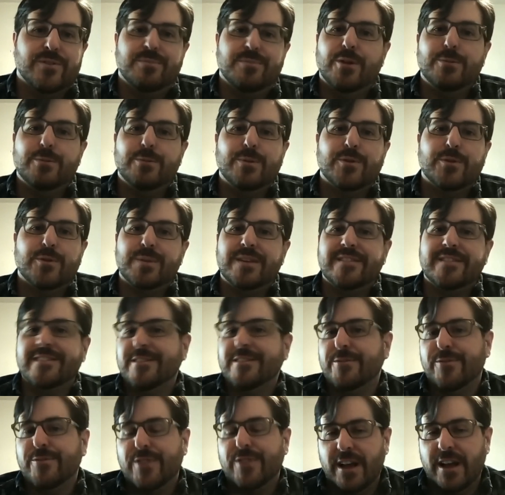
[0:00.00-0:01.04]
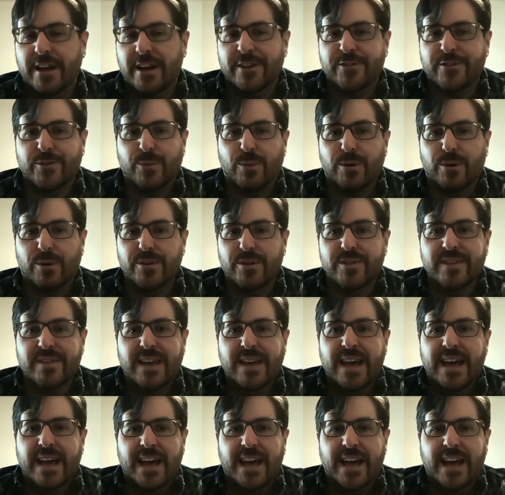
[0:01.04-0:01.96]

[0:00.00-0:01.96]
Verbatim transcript: multiple species of flying squirrels,